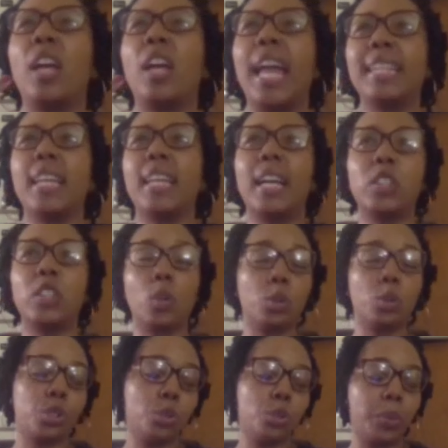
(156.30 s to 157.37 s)

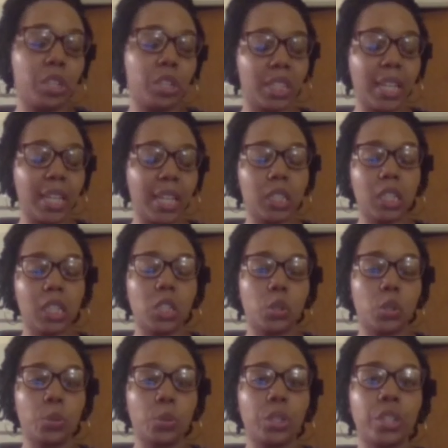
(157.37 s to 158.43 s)
antisocial personality
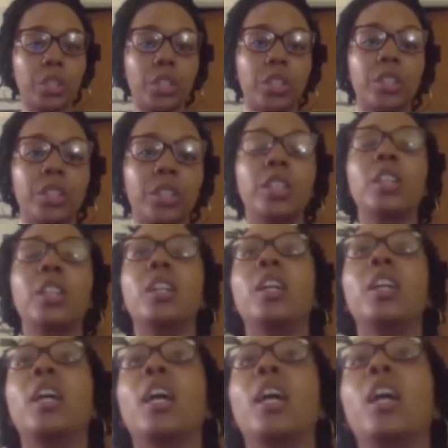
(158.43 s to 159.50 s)
disorder,
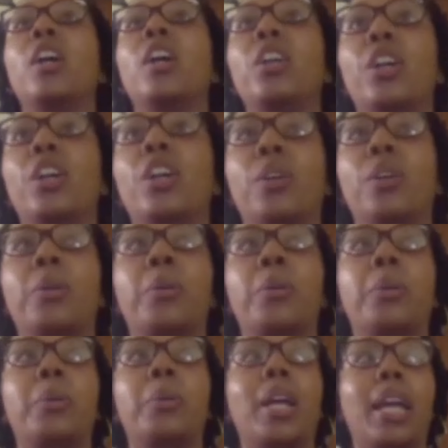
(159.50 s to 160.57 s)
you
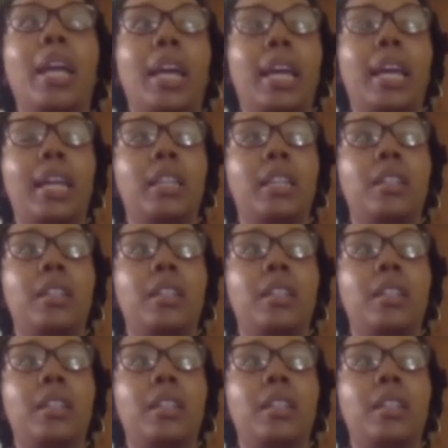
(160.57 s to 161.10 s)
know, and